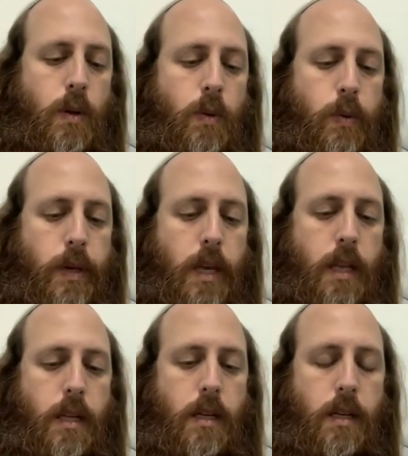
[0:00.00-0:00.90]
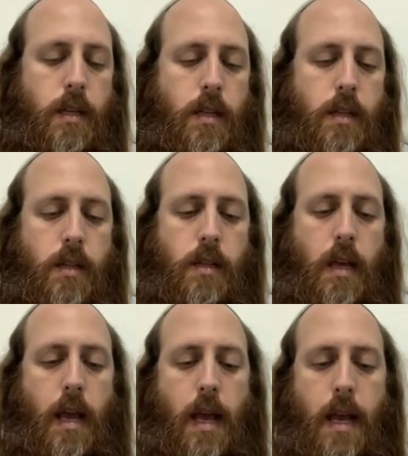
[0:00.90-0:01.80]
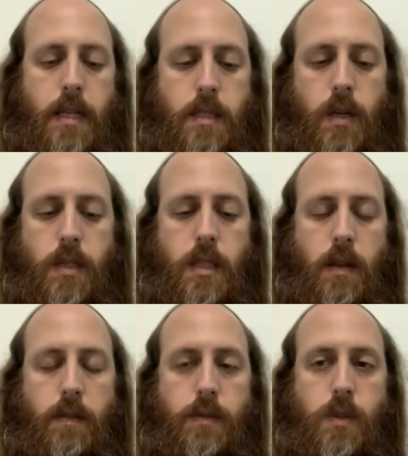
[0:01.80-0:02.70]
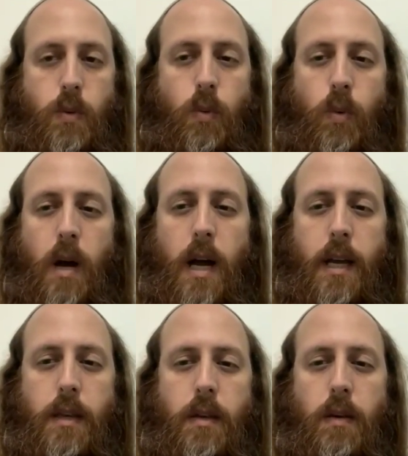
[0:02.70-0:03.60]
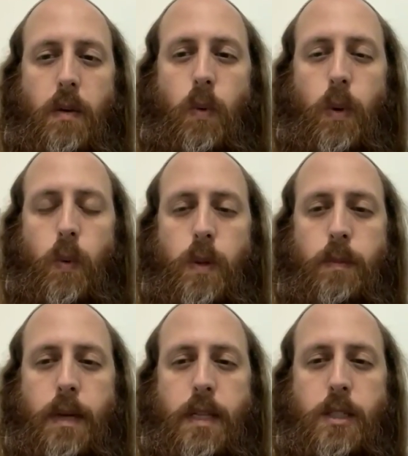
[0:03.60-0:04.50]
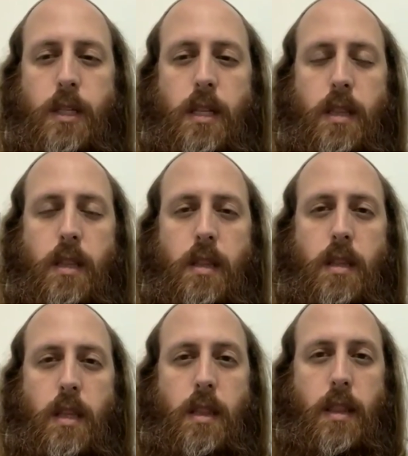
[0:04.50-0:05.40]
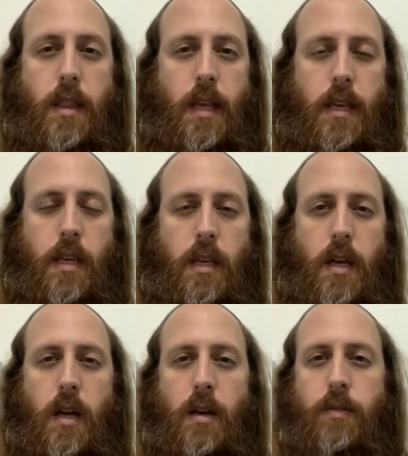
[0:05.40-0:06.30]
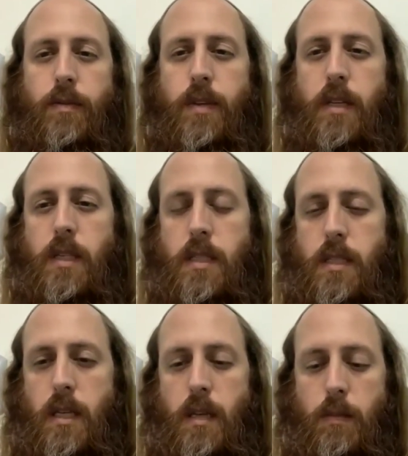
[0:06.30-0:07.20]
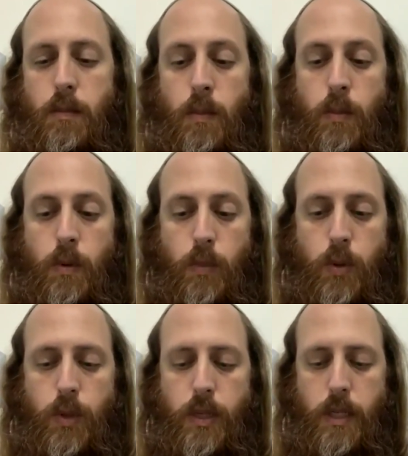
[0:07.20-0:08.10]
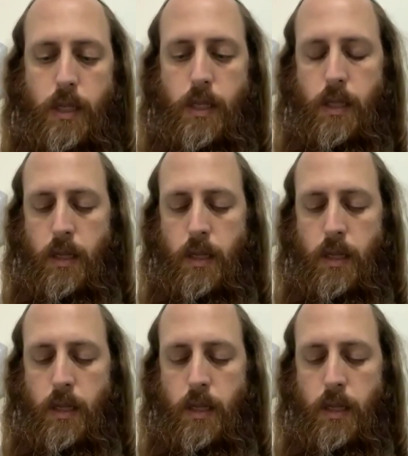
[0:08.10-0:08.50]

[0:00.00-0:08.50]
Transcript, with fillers: We can ask ourselves why we will mention the day of his uh, memorial